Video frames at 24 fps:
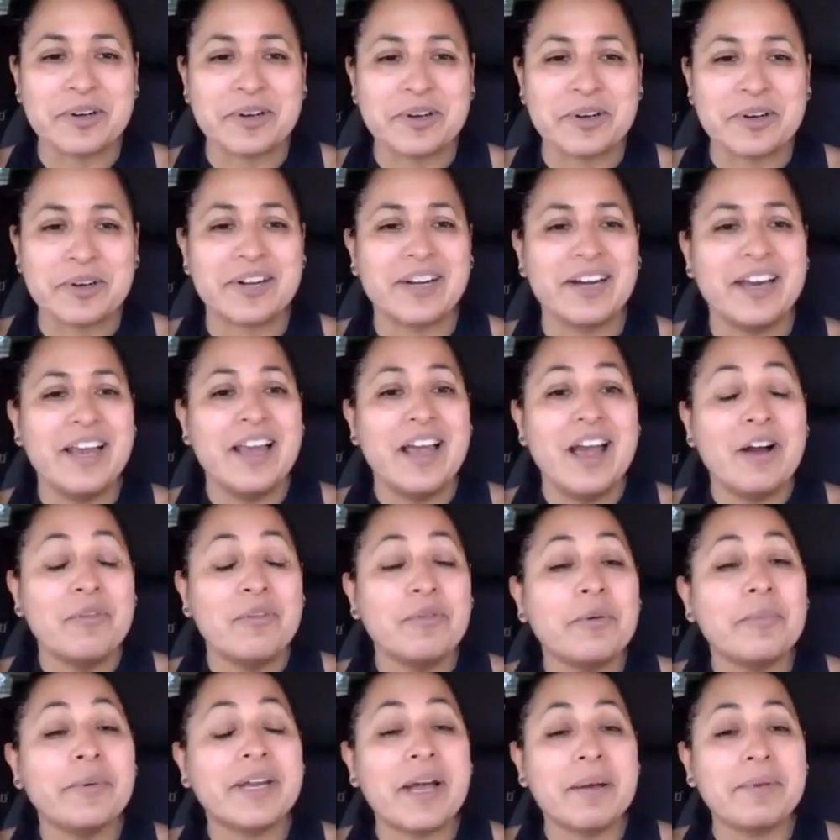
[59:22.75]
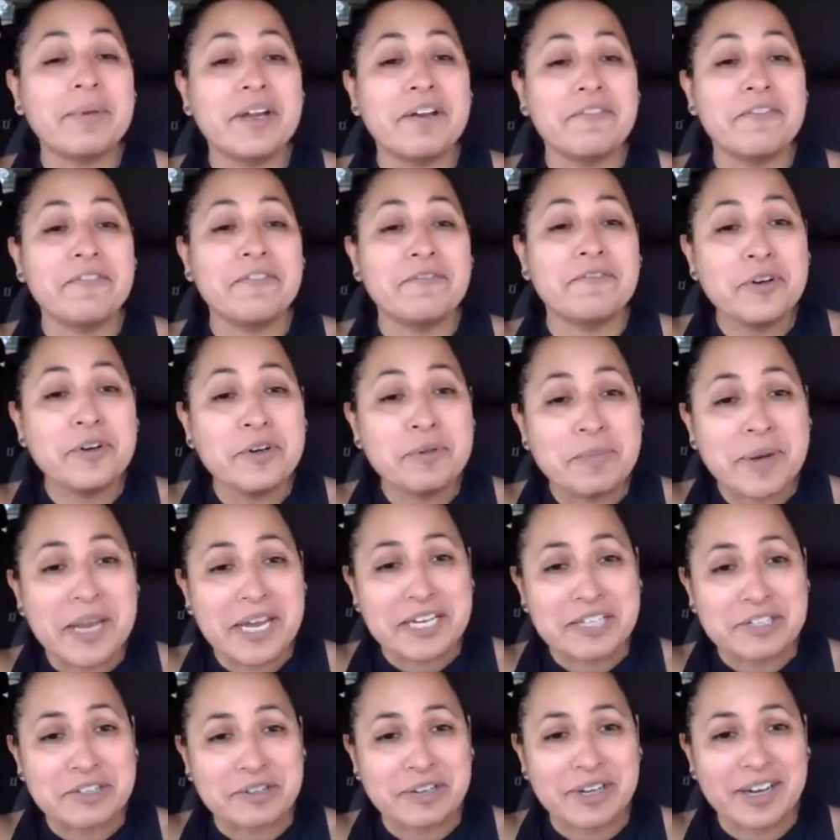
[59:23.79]
or we're becoming a food
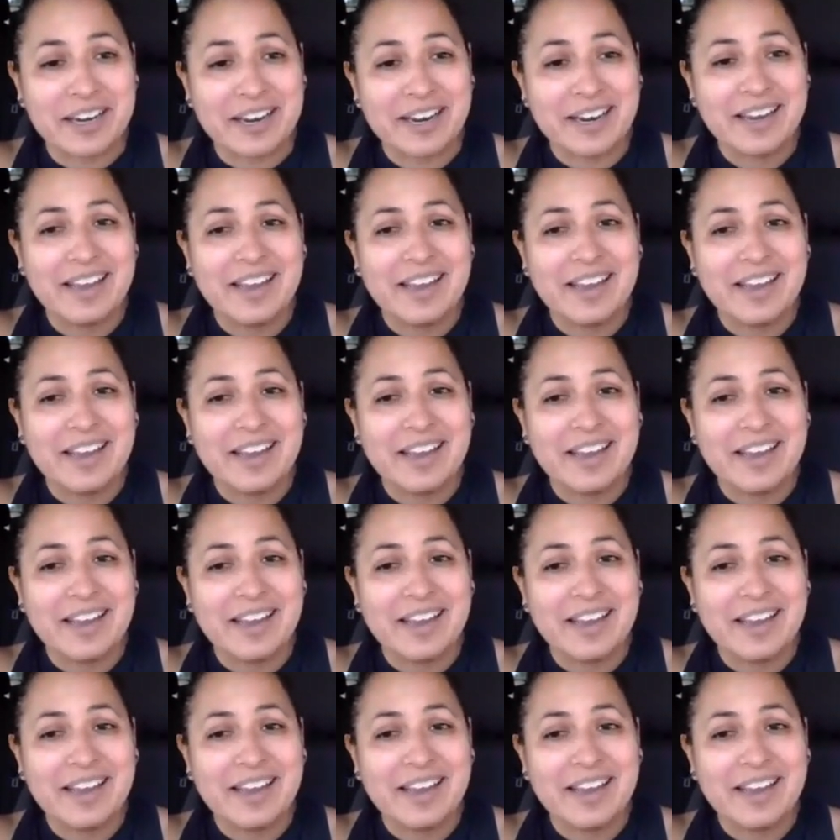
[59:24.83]
pantry.